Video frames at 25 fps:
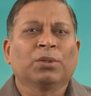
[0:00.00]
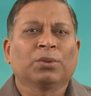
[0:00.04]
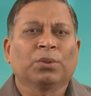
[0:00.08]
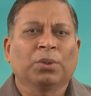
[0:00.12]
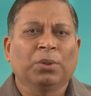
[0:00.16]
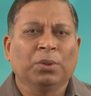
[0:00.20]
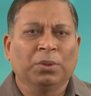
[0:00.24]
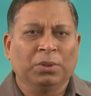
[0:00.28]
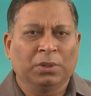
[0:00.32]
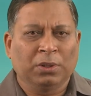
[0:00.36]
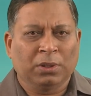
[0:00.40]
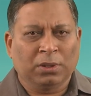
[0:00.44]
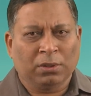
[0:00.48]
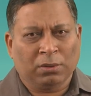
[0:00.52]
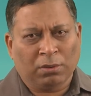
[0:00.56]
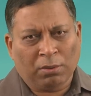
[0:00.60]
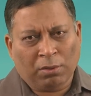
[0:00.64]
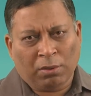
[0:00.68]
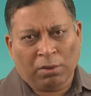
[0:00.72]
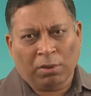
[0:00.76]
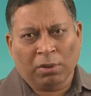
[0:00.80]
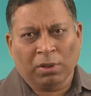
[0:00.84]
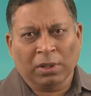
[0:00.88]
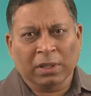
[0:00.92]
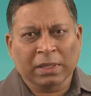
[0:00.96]
So
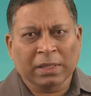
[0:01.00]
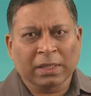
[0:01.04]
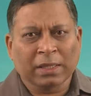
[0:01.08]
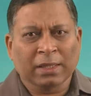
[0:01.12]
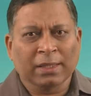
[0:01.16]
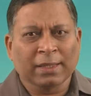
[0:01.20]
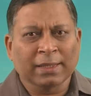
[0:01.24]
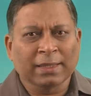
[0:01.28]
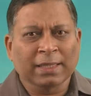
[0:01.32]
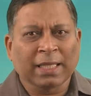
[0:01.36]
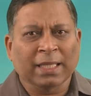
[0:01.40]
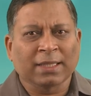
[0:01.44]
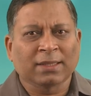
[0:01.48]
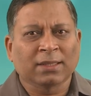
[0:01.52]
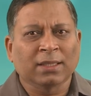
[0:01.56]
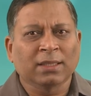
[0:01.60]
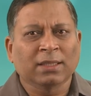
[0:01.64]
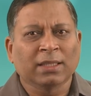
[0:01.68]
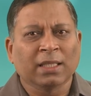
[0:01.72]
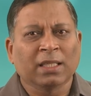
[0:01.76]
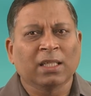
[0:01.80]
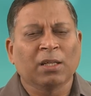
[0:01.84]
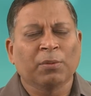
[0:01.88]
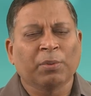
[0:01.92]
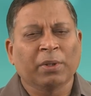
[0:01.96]
that's a
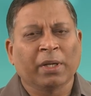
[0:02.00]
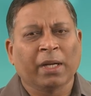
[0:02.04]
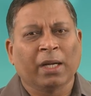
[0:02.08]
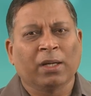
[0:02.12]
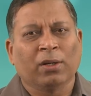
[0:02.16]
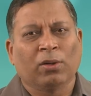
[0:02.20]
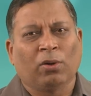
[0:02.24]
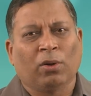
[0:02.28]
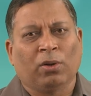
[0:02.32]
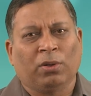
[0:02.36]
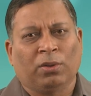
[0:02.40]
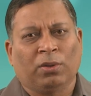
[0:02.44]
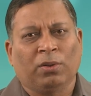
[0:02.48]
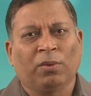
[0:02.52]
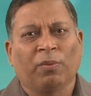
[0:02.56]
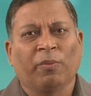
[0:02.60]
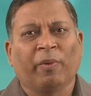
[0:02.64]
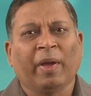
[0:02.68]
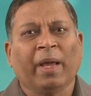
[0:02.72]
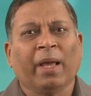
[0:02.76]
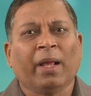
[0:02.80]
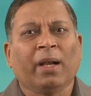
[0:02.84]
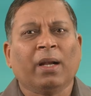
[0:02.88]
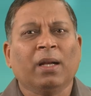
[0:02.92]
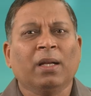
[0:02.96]
significant call
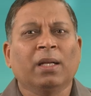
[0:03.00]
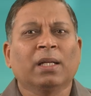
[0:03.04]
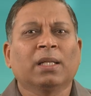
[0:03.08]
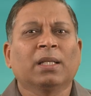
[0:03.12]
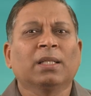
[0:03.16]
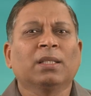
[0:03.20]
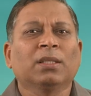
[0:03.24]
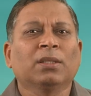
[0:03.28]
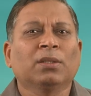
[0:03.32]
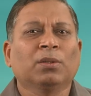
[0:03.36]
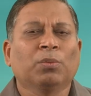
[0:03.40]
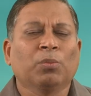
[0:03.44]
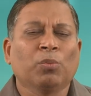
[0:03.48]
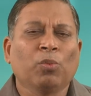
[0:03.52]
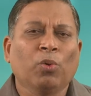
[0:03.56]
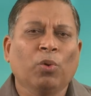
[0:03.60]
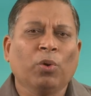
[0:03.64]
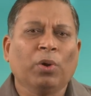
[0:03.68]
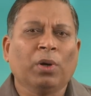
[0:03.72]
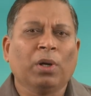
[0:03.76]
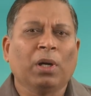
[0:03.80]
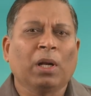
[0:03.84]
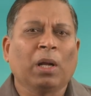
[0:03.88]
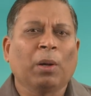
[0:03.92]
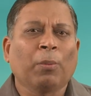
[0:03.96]
where it is
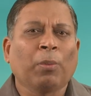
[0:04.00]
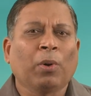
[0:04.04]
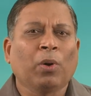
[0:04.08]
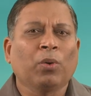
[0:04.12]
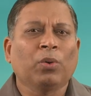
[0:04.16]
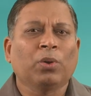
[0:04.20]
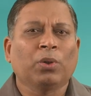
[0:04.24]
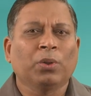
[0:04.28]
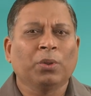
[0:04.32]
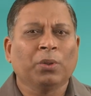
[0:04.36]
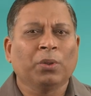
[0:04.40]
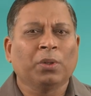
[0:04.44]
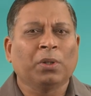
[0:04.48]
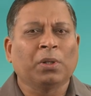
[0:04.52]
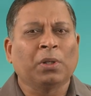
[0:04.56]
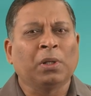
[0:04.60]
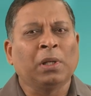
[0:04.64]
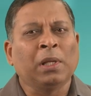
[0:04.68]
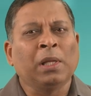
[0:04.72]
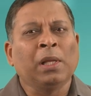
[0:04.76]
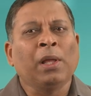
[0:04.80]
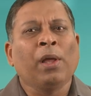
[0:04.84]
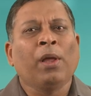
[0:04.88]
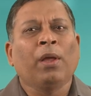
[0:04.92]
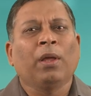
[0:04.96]
more about your
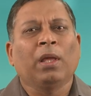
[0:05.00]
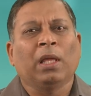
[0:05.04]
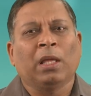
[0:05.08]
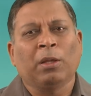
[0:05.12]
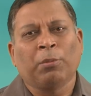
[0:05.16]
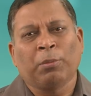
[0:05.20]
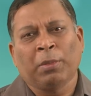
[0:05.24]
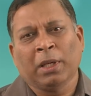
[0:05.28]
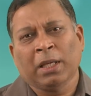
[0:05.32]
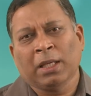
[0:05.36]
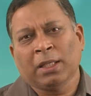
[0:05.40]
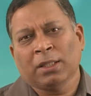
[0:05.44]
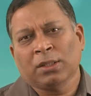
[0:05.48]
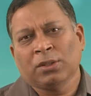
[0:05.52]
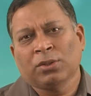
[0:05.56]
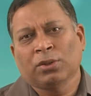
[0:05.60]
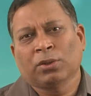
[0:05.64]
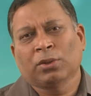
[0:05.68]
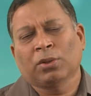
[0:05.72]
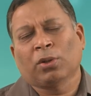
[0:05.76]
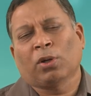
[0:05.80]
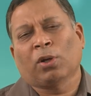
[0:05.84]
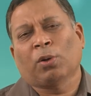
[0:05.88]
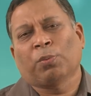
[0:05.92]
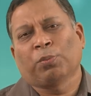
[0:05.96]

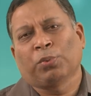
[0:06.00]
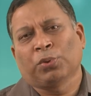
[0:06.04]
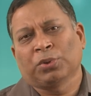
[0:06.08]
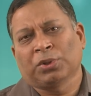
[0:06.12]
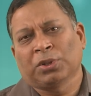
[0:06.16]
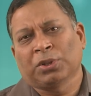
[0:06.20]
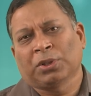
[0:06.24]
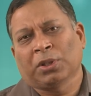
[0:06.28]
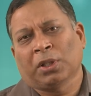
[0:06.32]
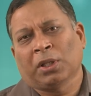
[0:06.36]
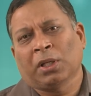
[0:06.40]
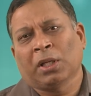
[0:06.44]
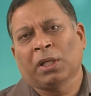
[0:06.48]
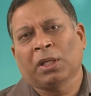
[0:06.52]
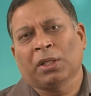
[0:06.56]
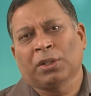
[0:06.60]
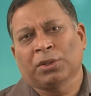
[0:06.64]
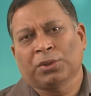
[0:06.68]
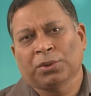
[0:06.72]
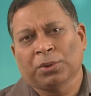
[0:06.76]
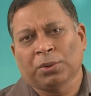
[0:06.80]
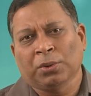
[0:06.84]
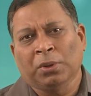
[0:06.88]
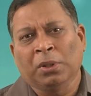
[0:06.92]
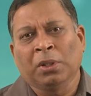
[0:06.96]
image or positioning
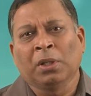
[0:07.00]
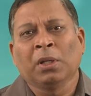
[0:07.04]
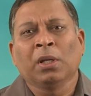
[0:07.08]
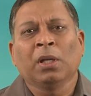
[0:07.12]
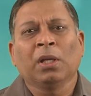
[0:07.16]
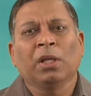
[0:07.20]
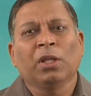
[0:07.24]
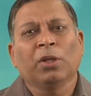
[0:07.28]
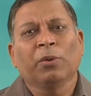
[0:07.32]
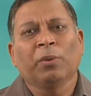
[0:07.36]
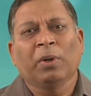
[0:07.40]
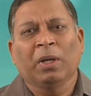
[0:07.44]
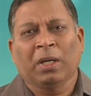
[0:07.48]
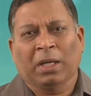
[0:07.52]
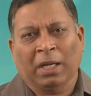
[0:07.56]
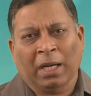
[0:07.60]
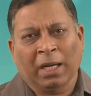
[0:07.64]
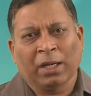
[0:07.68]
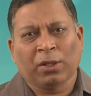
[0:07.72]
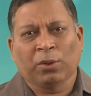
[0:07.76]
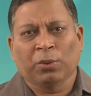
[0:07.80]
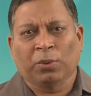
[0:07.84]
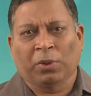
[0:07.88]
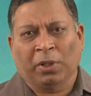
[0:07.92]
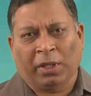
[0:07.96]
issue. You will
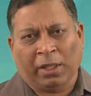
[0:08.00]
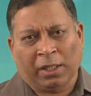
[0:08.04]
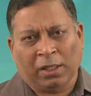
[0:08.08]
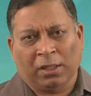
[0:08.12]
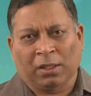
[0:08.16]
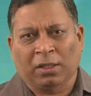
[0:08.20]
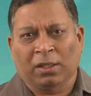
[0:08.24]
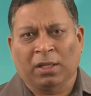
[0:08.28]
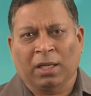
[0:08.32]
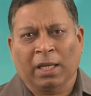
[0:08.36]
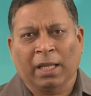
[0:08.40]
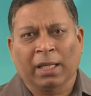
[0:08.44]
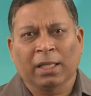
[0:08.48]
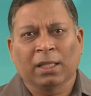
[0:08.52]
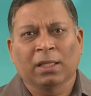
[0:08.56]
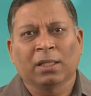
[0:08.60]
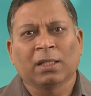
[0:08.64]
try to correct, like